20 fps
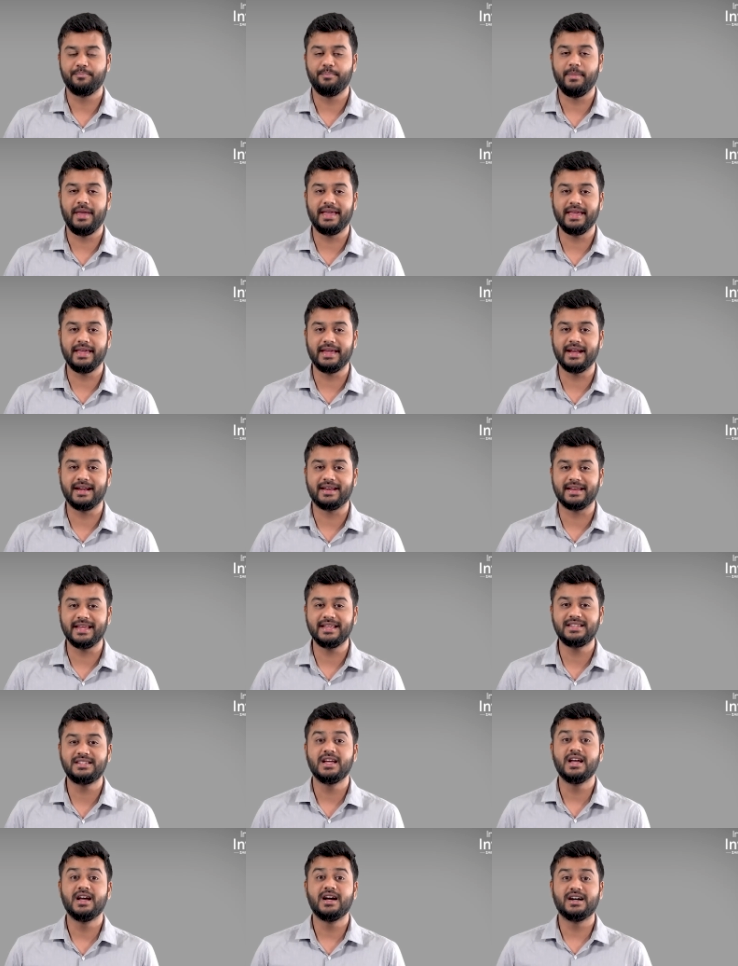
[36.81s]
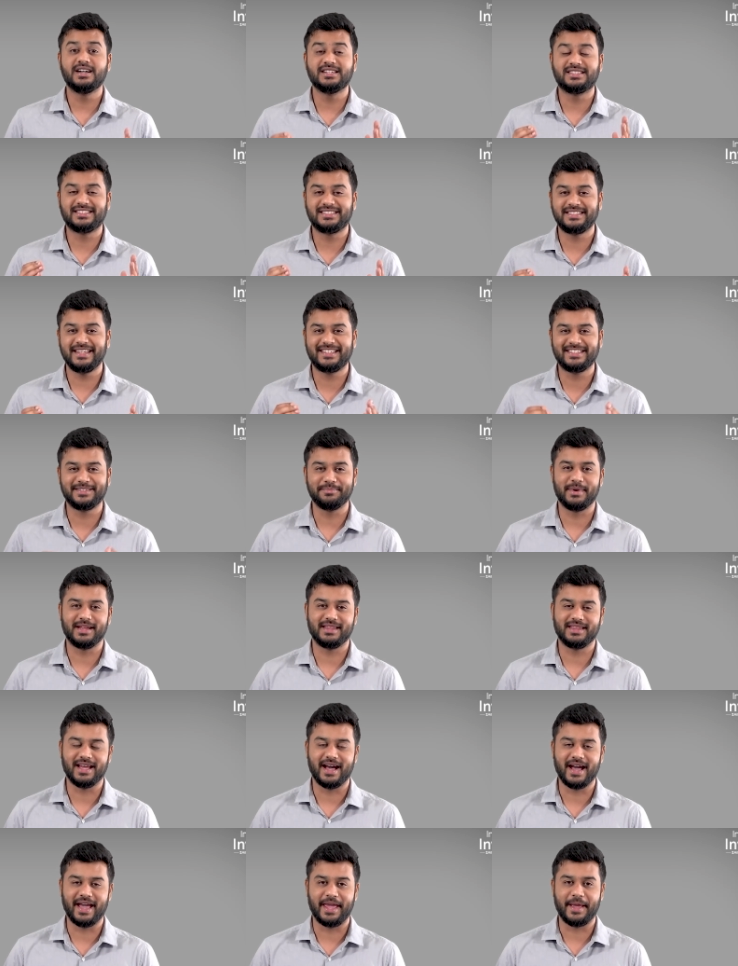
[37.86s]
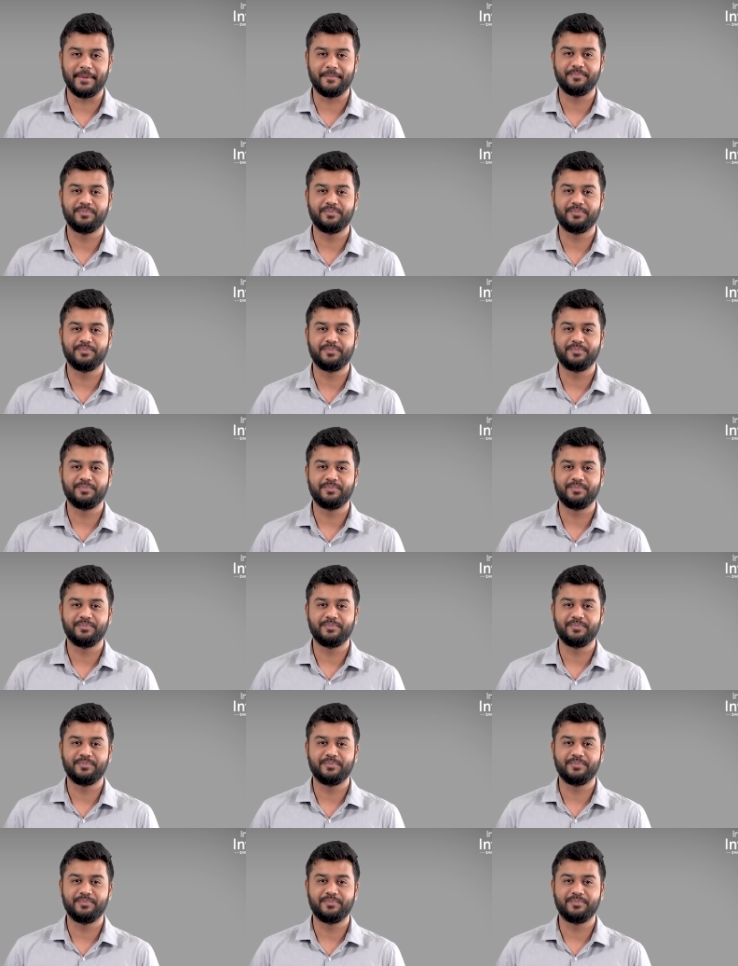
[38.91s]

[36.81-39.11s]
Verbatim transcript: making it reach a six-month high.